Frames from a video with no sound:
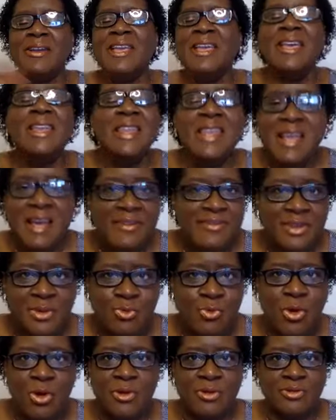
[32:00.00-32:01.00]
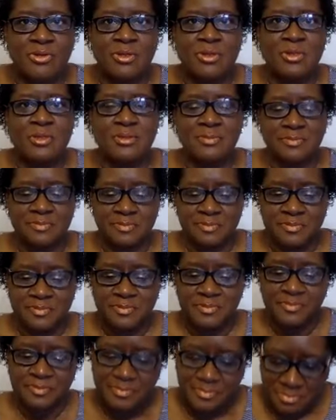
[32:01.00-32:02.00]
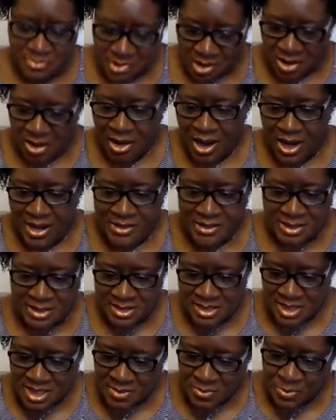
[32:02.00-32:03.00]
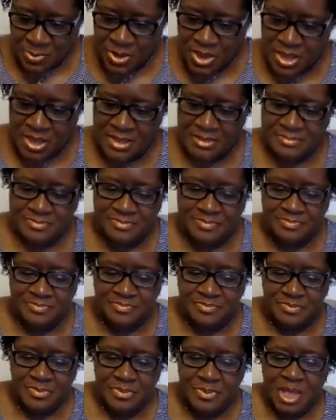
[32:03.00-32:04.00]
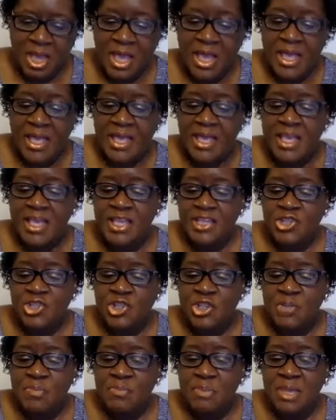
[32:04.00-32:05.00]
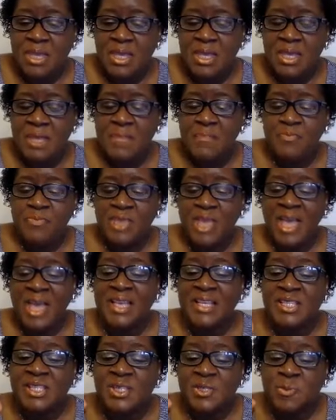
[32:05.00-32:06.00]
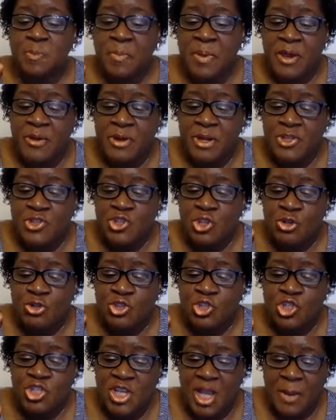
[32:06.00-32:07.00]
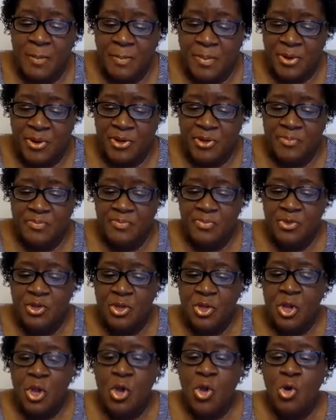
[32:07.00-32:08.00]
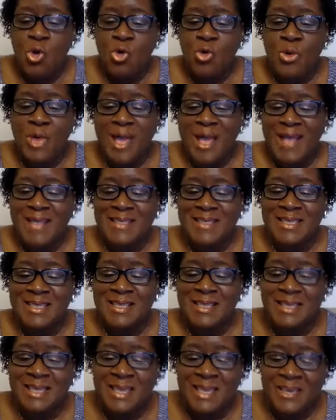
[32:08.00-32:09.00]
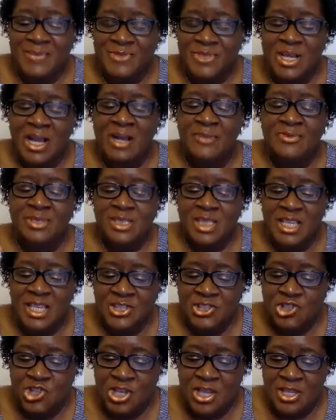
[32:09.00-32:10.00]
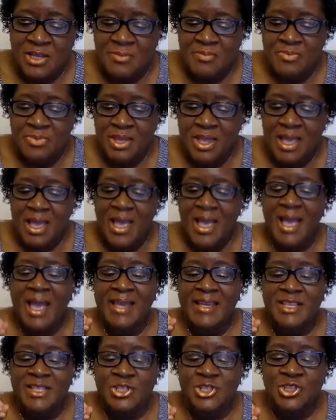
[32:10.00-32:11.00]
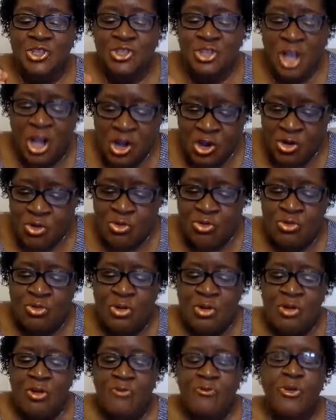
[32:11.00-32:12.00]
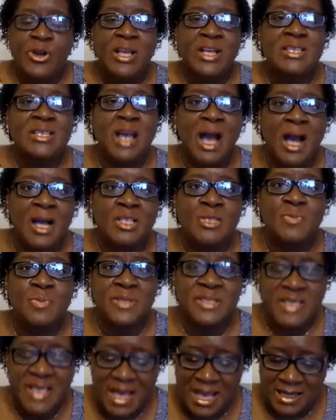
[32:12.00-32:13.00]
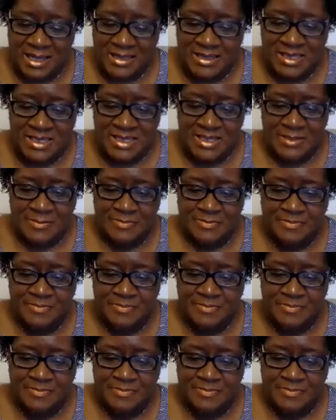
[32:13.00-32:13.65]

any of it works. All right, let's keep reading. He should be a spiritual shepherd who has the gift of teaching and is known for his hospitality.